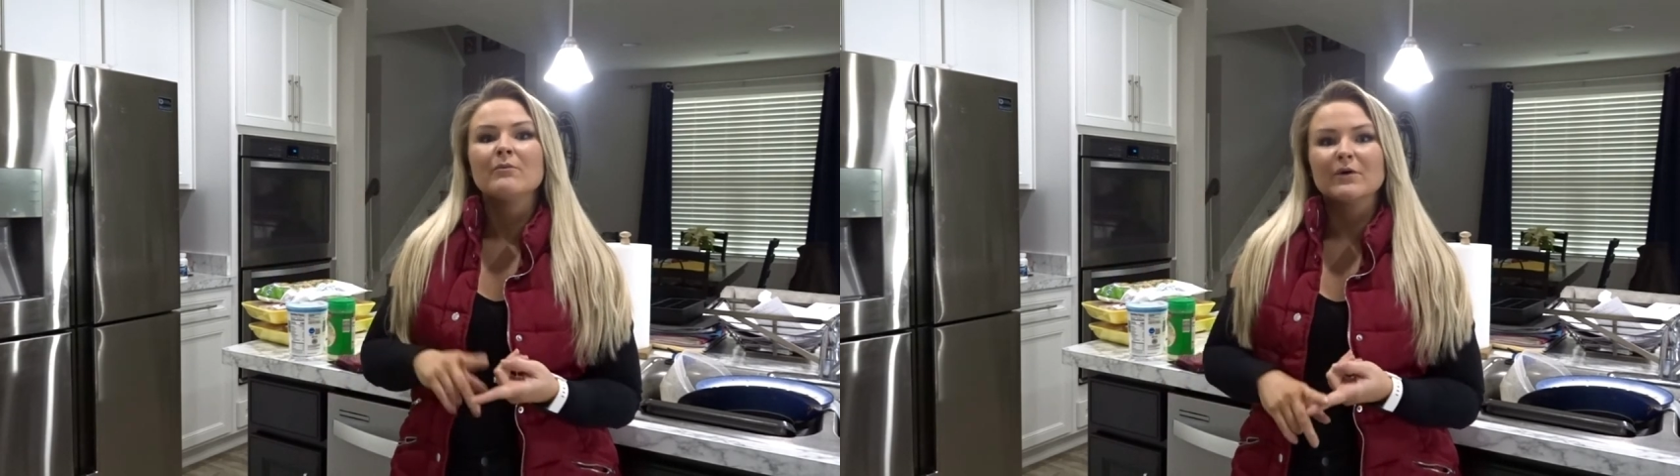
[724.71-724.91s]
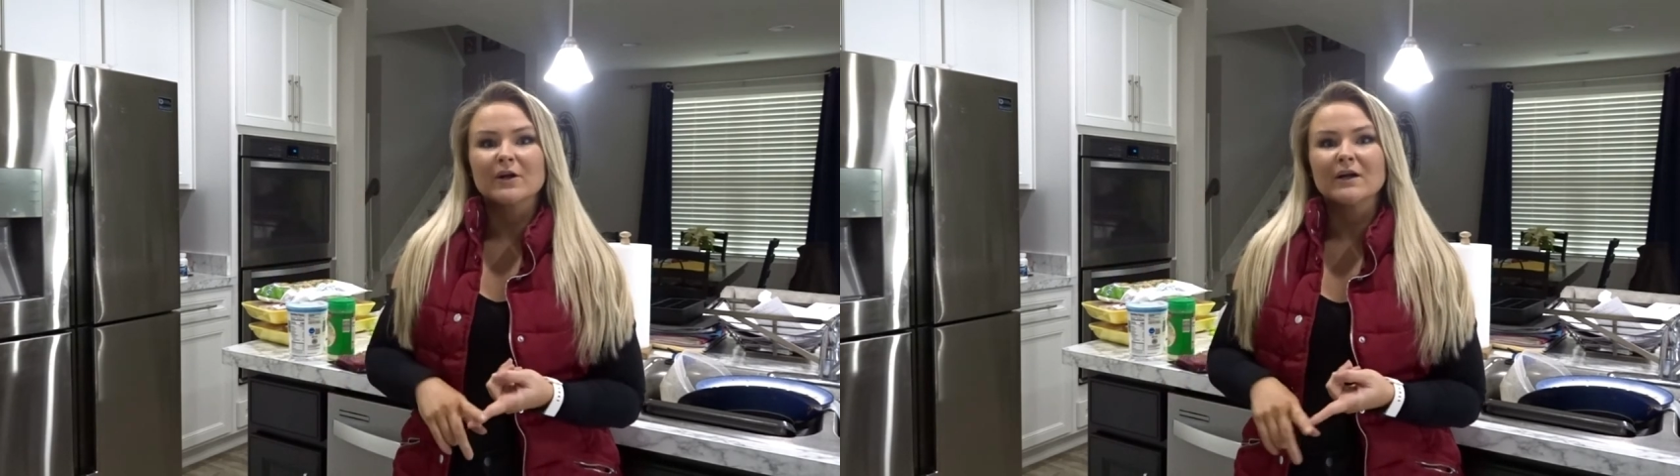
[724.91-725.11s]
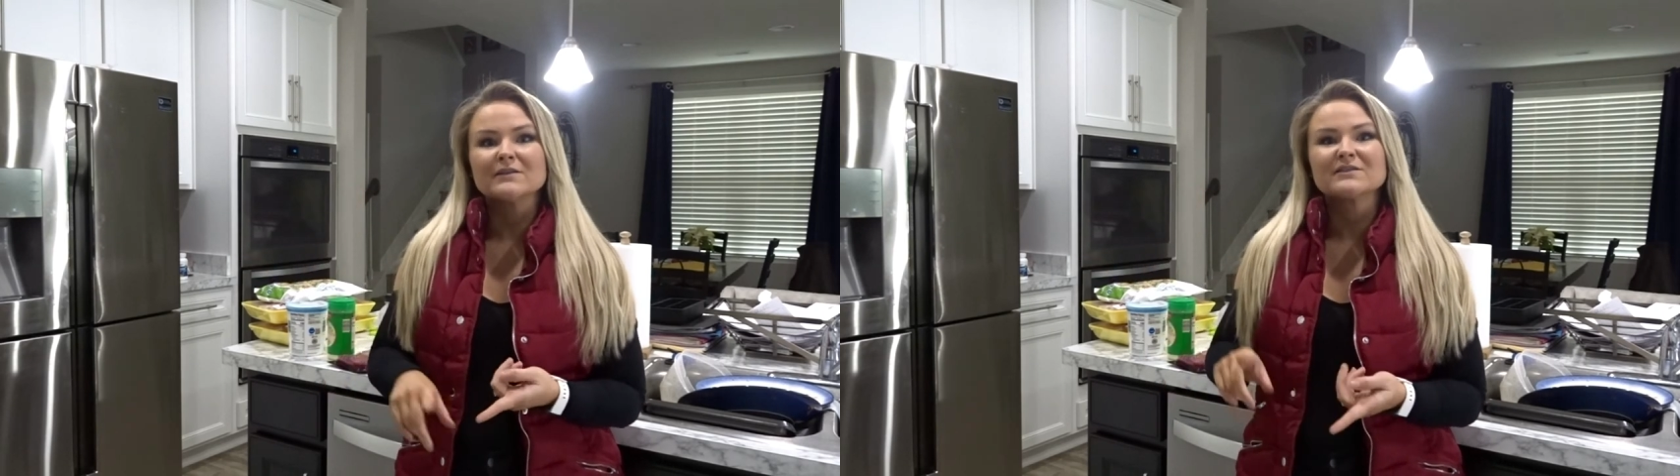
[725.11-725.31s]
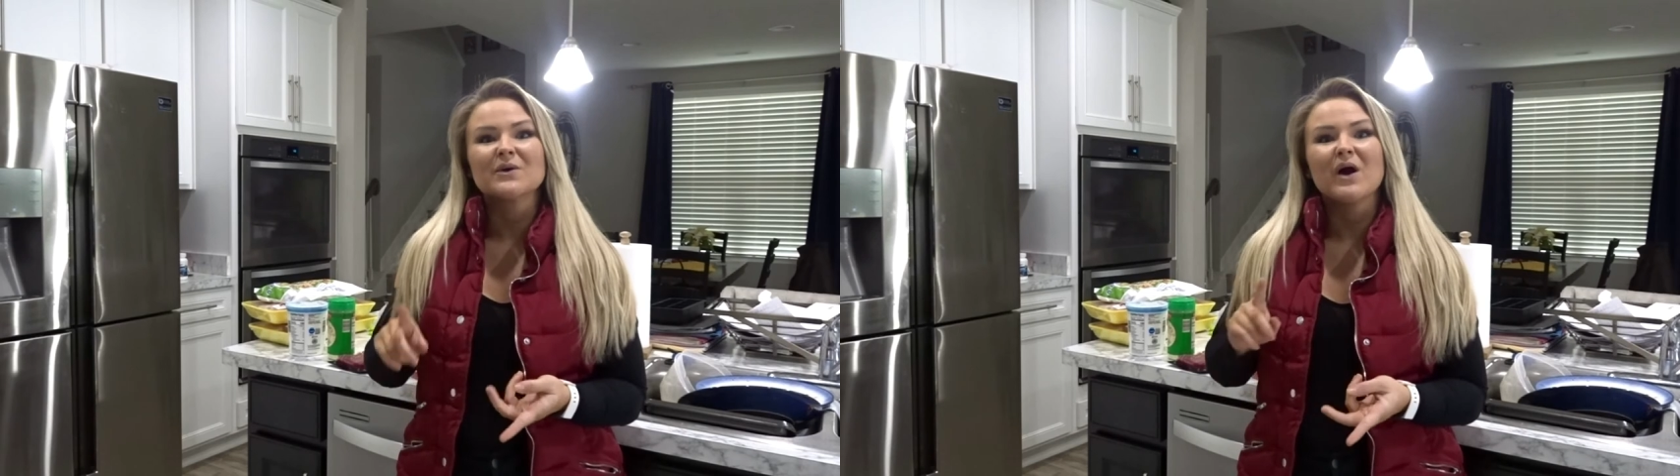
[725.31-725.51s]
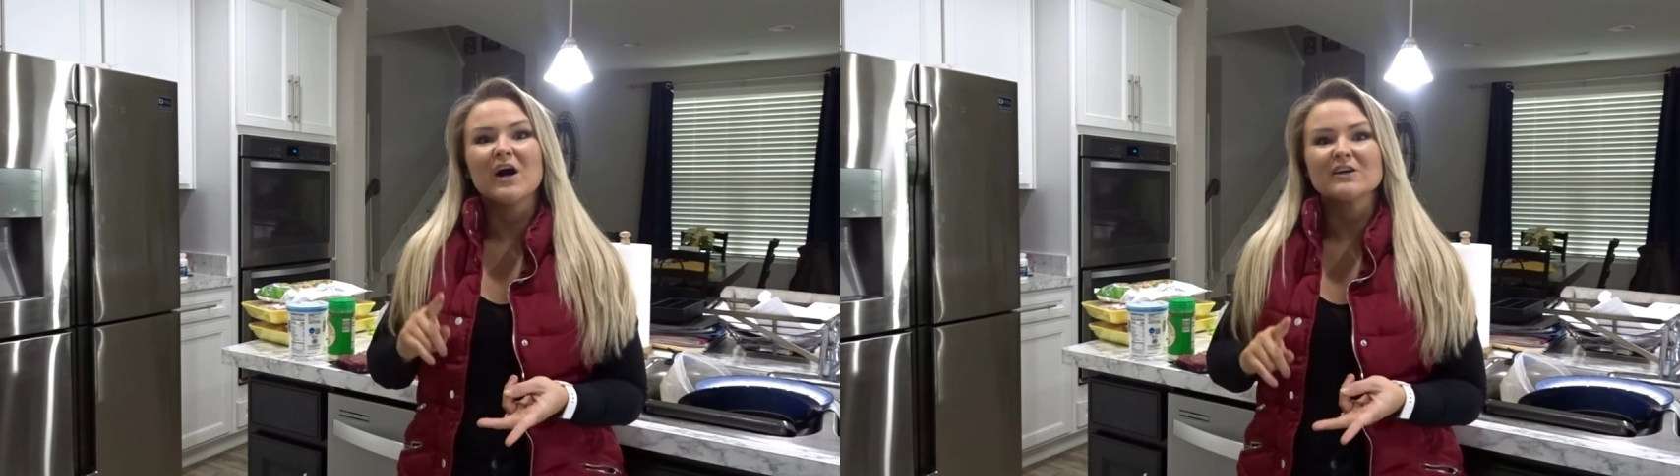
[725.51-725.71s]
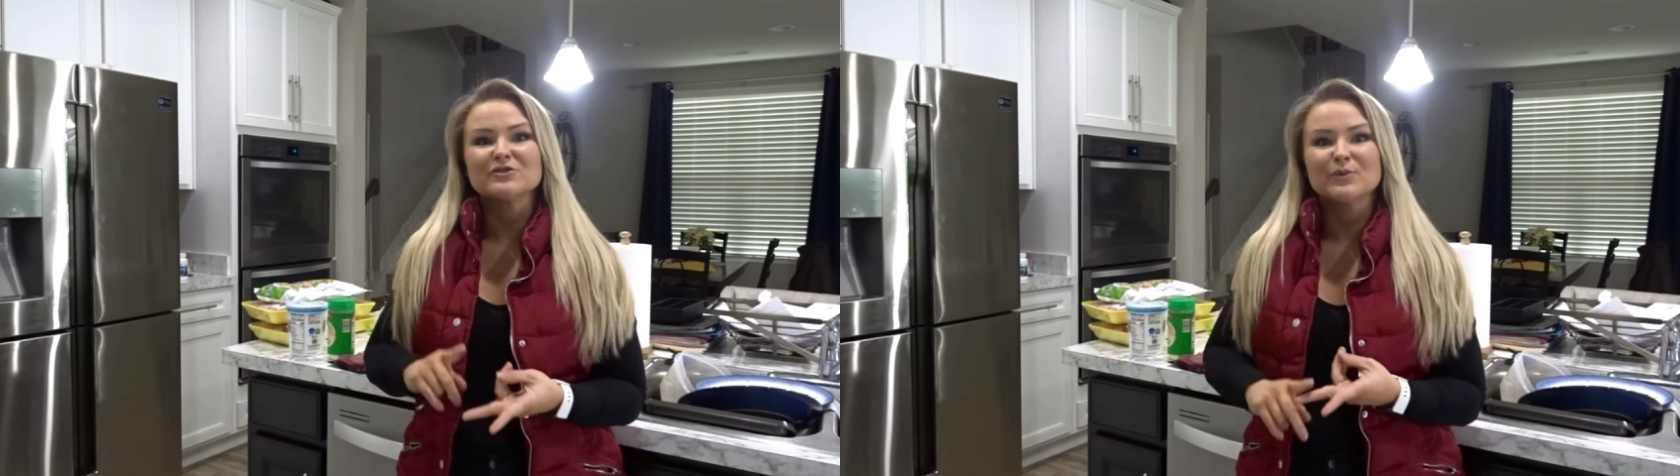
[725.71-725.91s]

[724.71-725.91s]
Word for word: butternut squash,